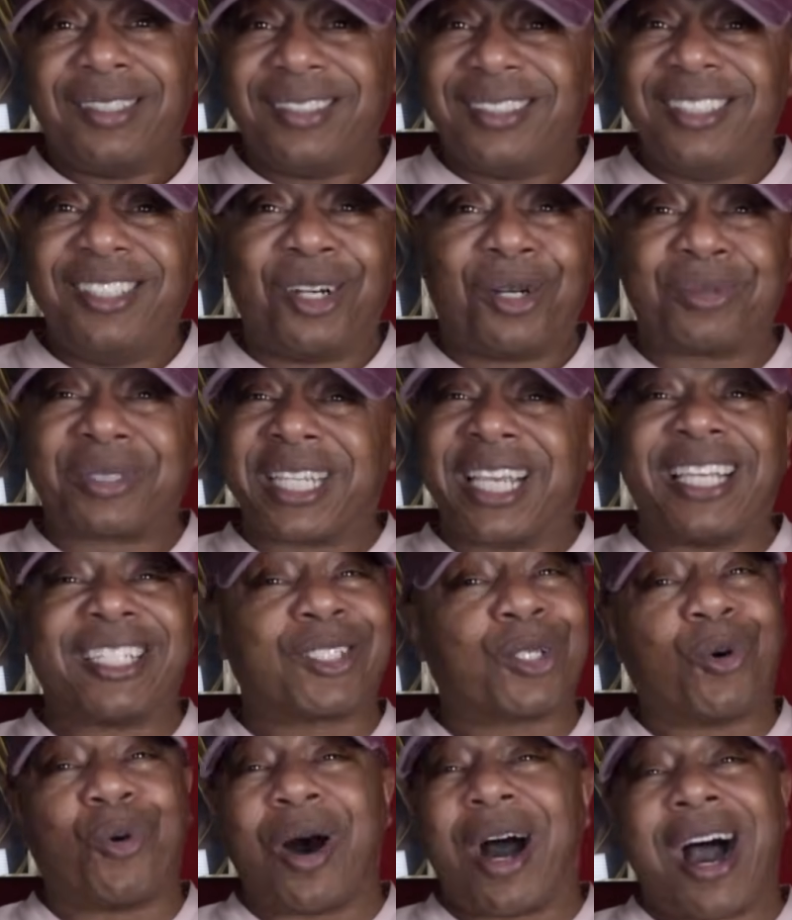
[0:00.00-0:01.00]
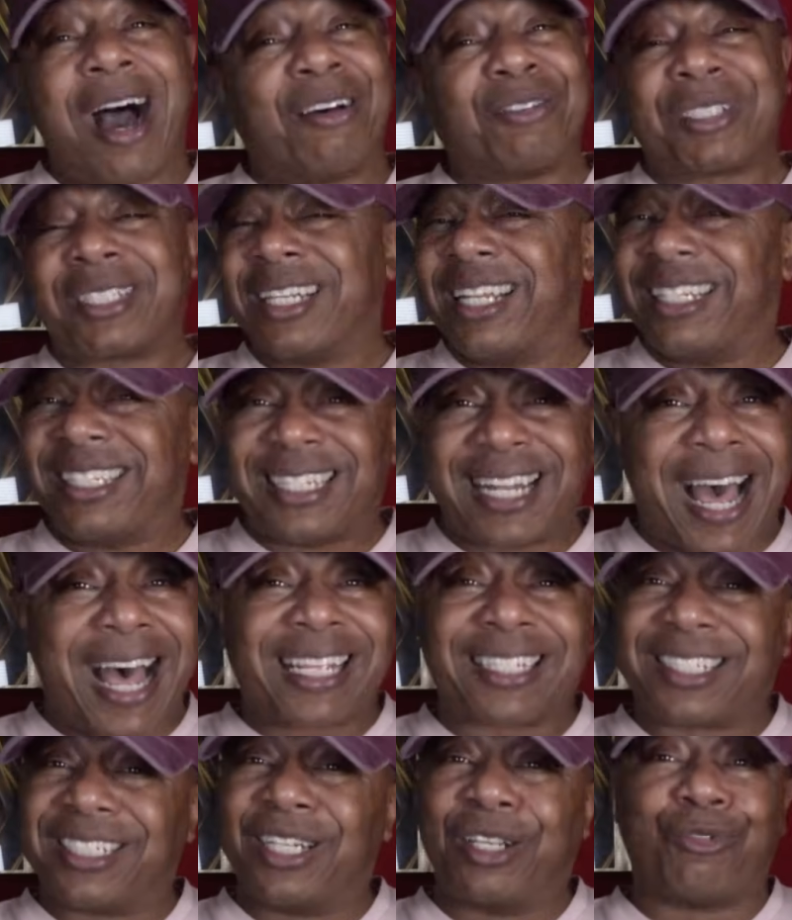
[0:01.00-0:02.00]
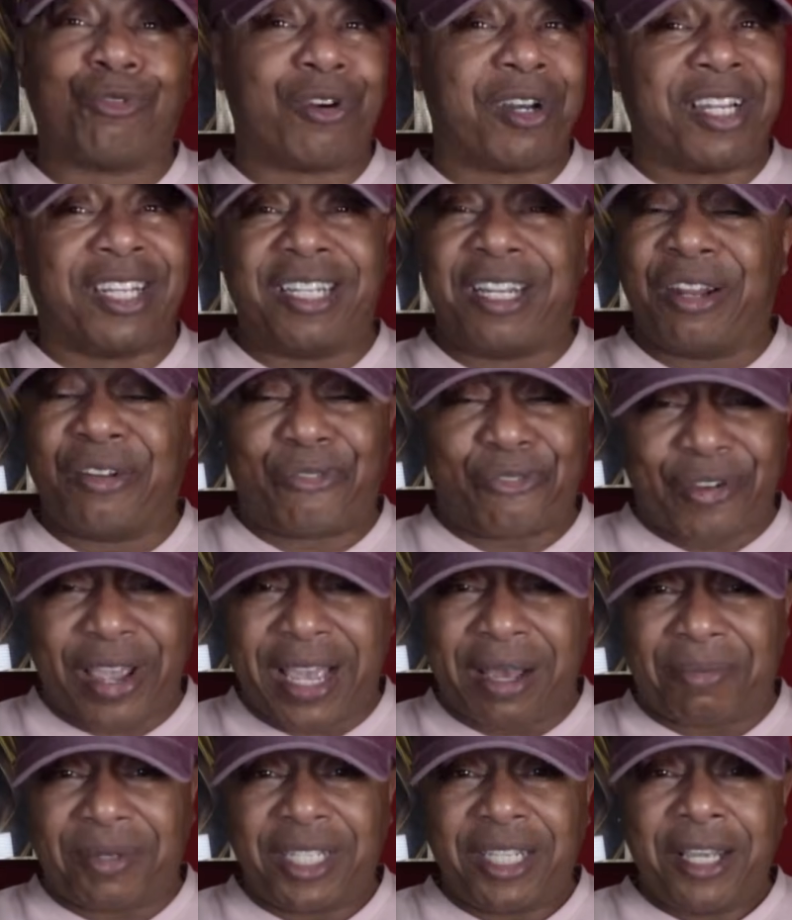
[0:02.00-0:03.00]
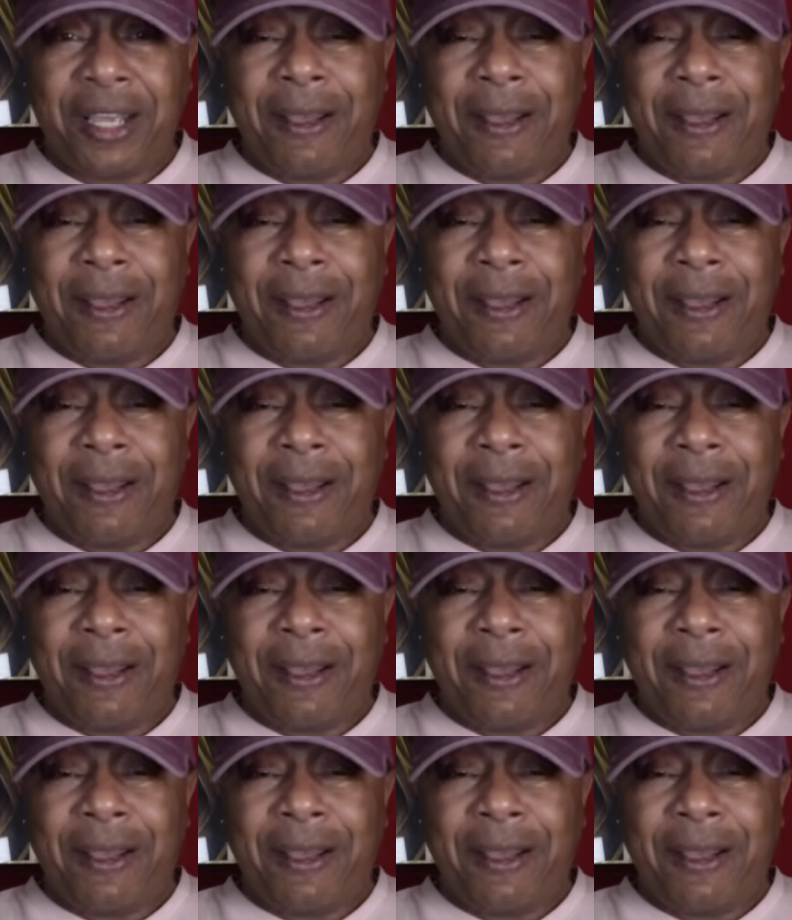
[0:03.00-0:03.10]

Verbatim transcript: You know what I'm saying? So obviously they lost and they running in the family.